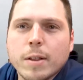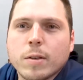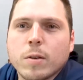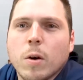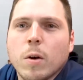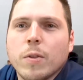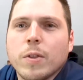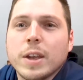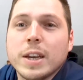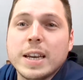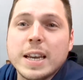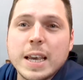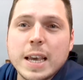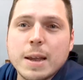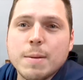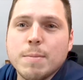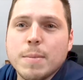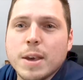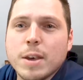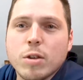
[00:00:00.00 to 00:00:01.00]
it's called the
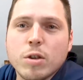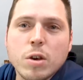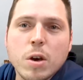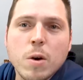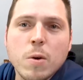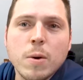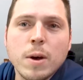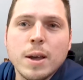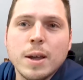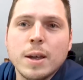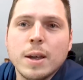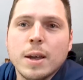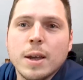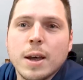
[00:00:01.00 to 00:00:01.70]
D&B Show.